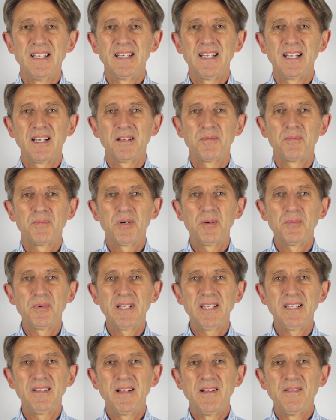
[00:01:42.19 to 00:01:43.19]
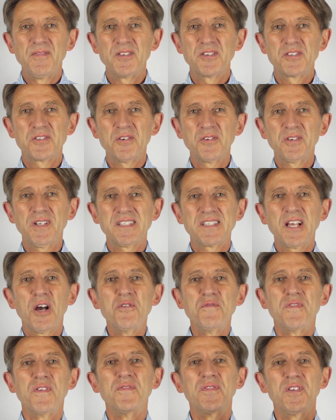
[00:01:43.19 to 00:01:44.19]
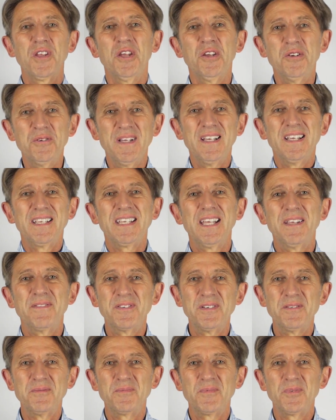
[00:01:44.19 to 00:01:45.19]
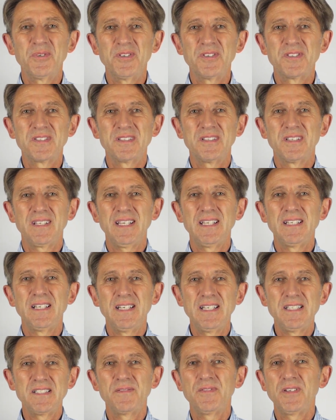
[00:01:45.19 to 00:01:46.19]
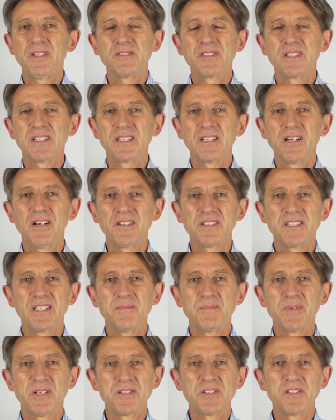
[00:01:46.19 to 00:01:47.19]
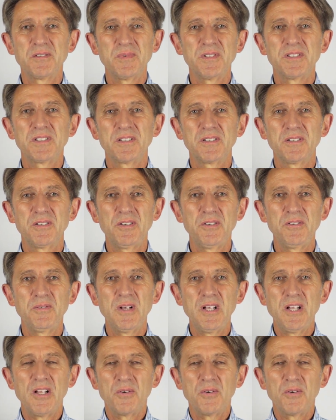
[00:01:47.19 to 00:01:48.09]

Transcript: Now, probably the strongest overview given was in an interview to The Guardian by John McDonnell, who